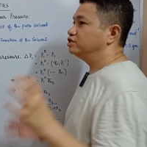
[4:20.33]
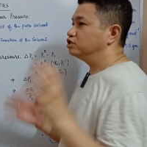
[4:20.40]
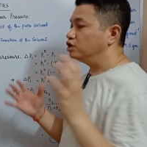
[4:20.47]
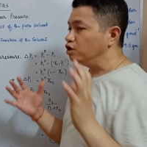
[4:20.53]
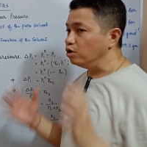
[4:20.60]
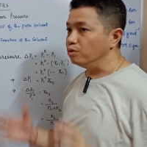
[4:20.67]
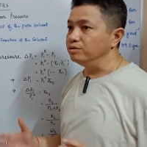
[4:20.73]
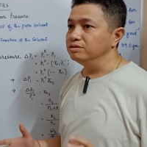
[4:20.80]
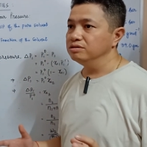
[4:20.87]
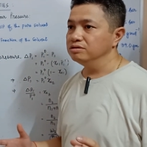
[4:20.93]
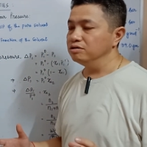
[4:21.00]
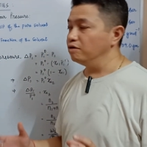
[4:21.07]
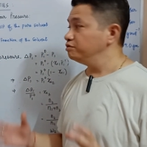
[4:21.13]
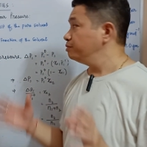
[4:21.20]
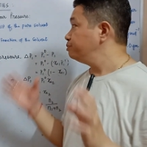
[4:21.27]
it is alone,
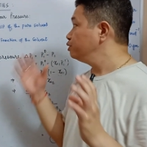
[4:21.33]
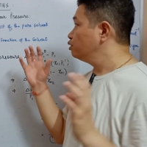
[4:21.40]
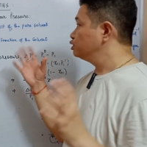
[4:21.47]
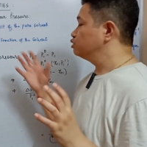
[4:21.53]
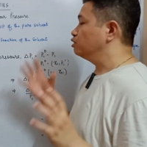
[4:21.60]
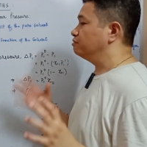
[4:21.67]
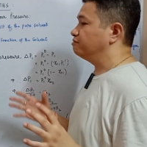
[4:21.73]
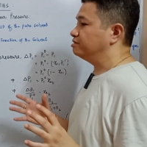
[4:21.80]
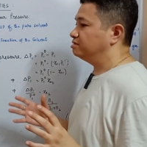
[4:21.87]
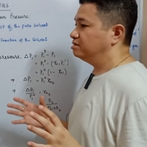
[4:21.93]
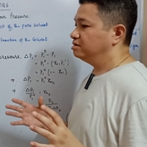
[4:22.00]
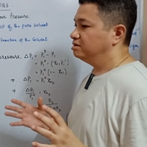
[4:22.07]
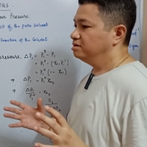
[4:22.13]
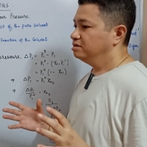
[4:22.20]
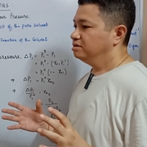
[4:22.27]
of the pure
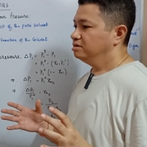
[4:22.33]
solvent.